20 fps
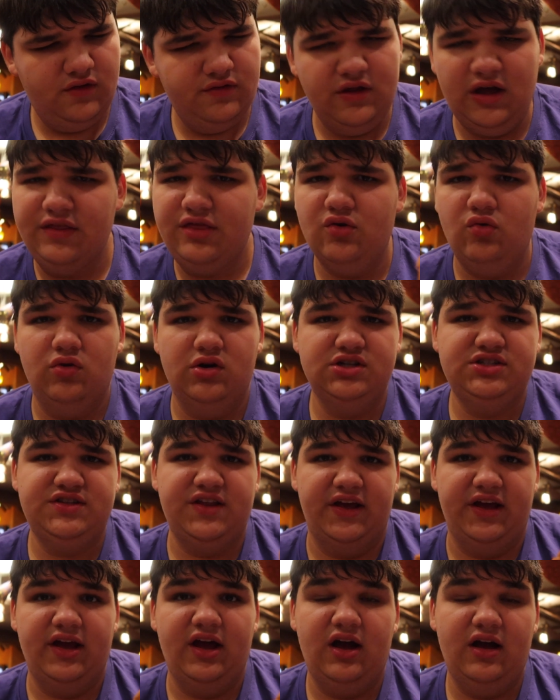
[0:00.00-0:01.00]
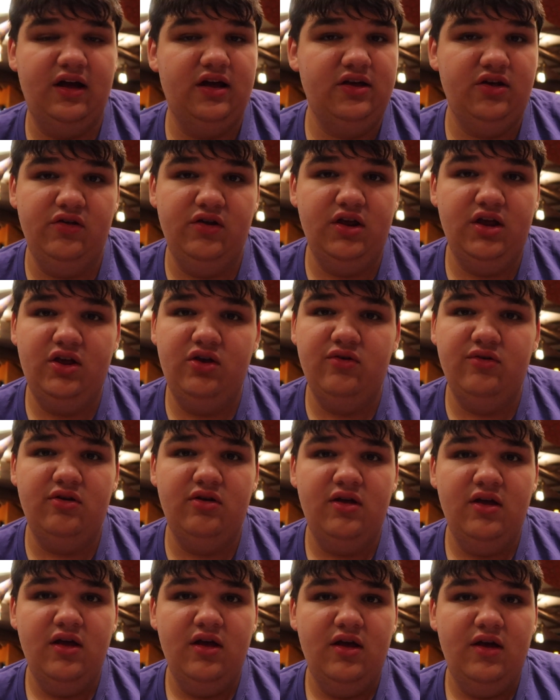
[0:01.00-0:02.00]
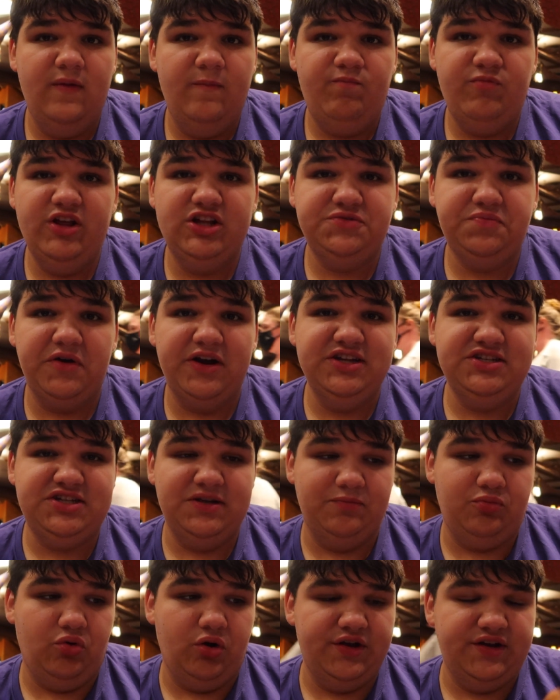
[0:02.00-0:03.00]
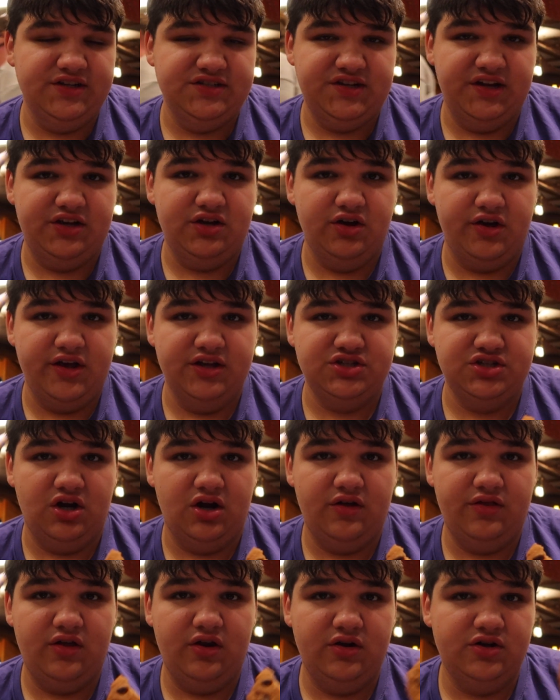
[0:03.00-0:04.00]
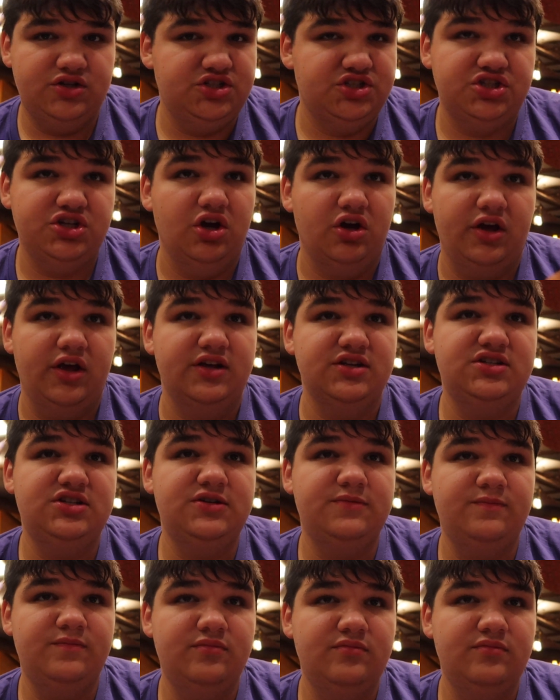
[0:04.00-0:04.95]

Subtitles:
Not the worst thing. It's pretty simple what Disney cookies are. They're just cookies.